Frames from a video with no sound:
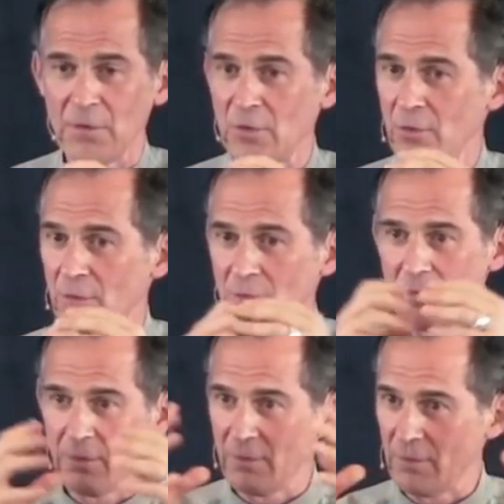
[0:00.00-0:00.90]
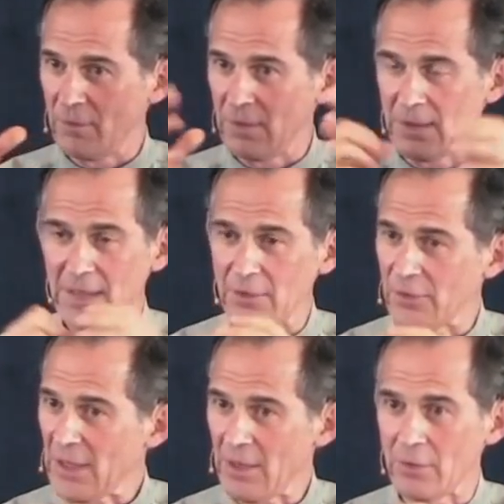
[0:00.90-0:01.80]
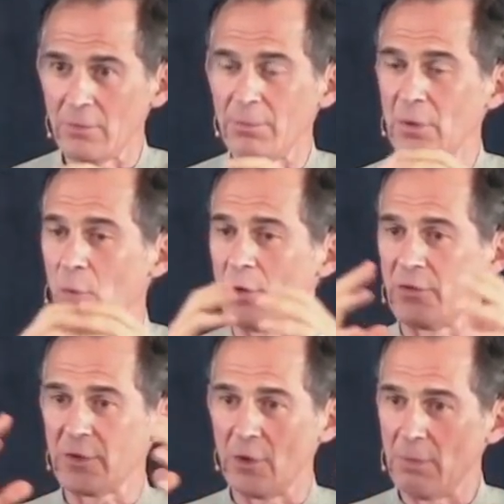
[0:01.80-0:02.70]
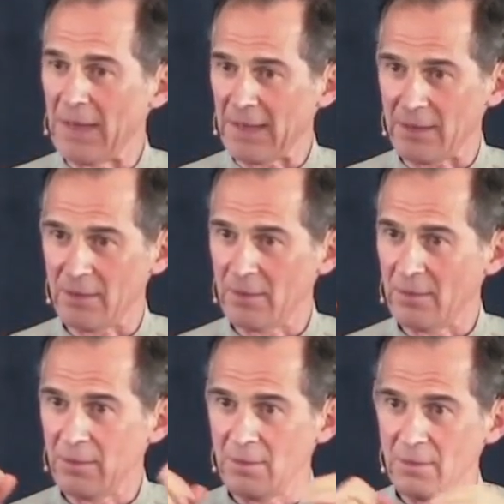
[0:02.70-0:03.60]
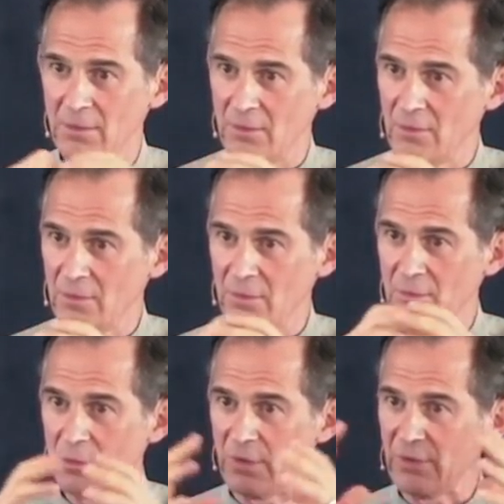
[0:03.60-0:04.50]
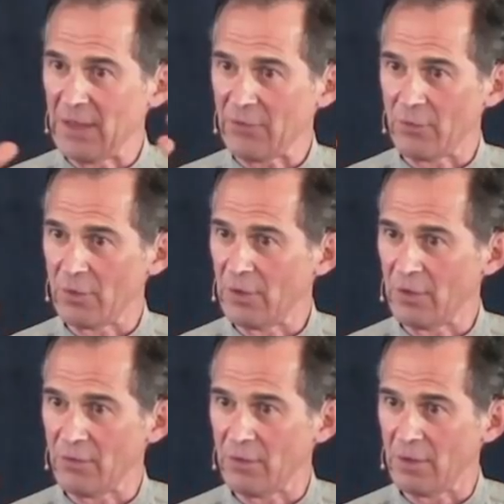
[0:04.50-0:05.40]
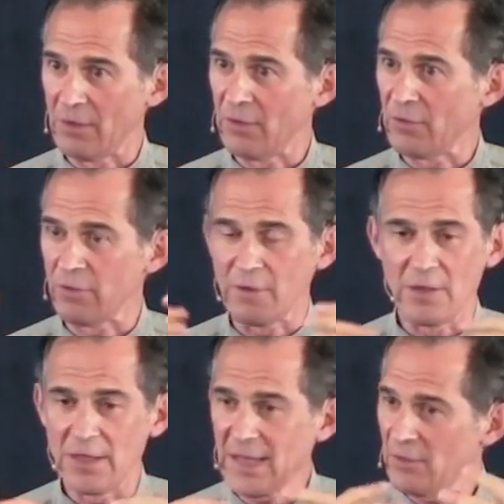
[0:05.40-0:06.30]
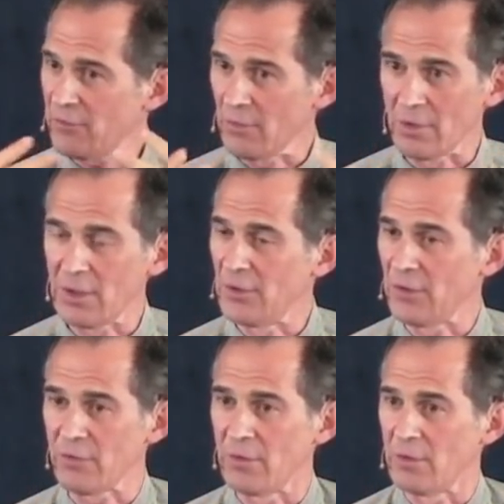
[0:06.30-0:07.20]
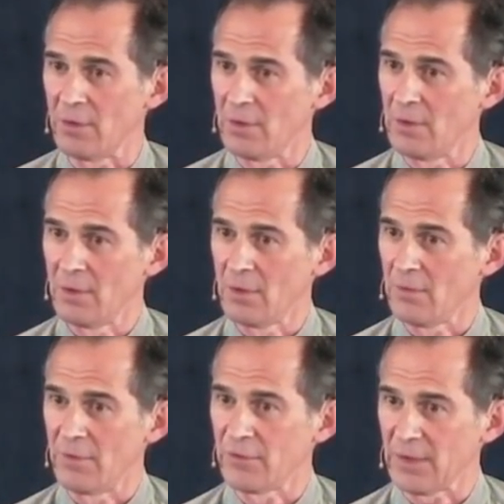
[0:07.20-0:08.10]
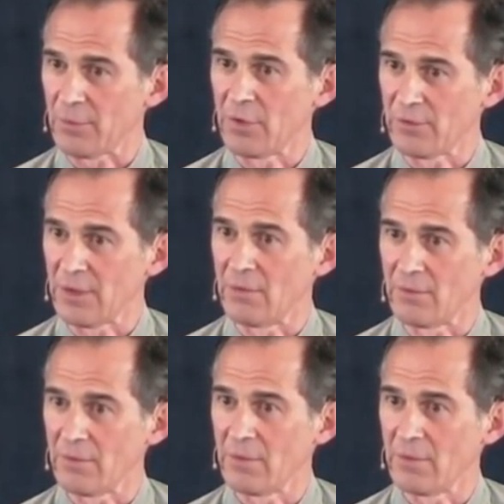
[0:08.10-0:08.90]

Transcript: to, it cannot help but want to go back to its natural condition. It is just the natural condition of the separate self.